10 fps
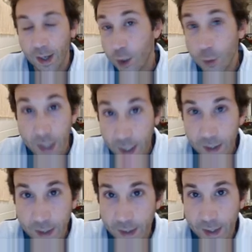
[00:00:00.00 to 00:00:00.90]
you
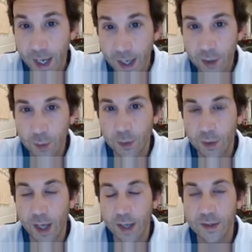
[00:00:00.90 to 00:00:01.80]
need the
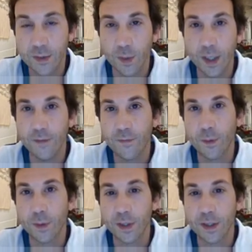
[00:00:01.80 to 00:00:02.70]
annualized rate
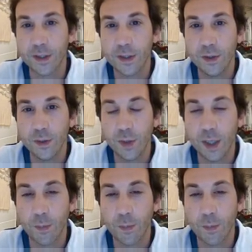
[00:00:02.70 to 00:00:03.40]
formula to uh,